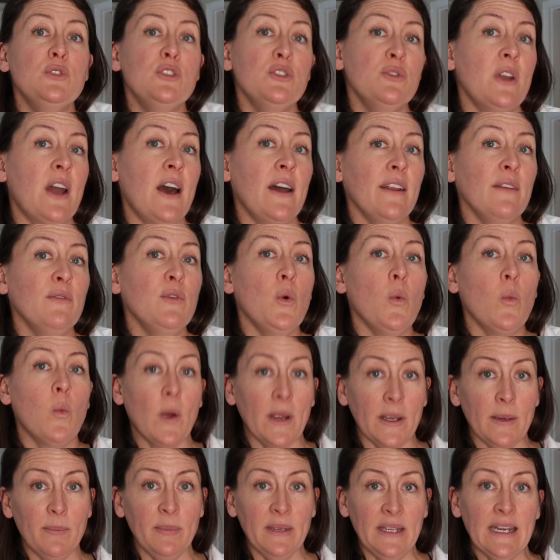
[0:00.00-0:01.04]
do not have a
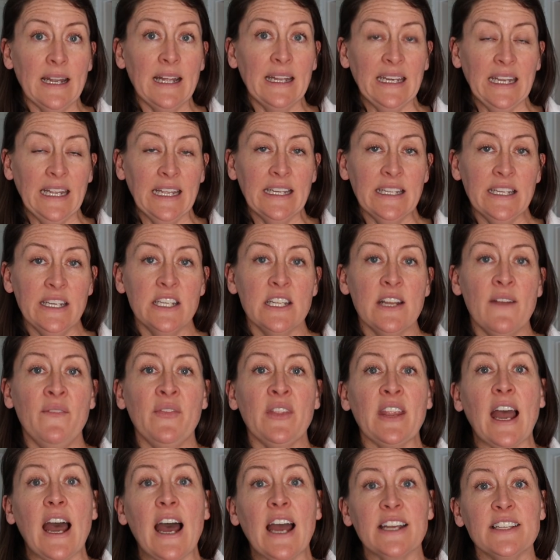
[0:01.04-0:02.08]
white bean on hand,
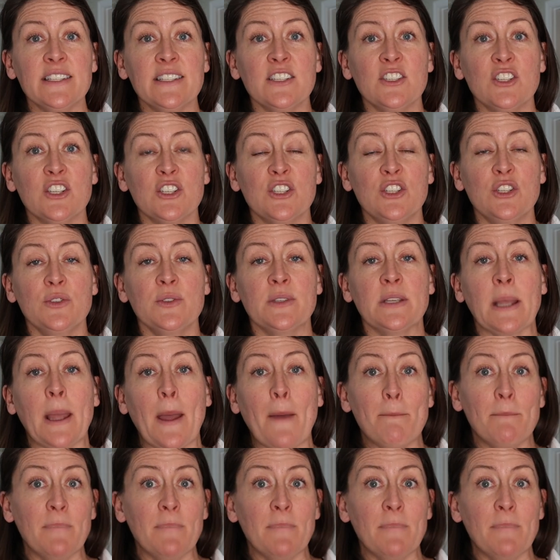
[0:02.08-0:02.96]
I suggest using a